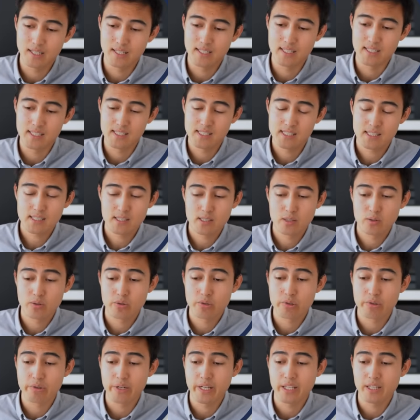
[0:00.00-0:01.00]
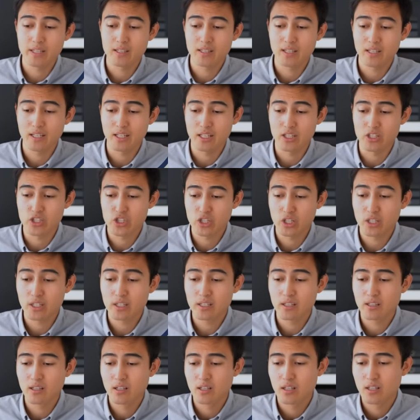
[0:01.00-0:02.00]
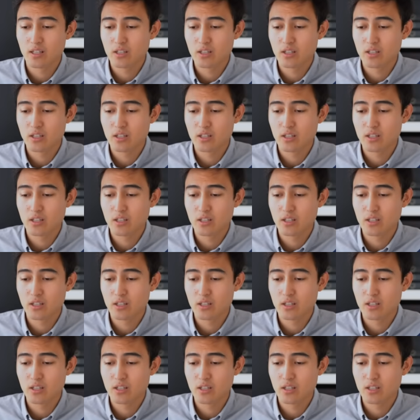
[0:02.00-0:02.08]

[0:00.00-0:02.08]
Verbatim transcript: and it says to create a chart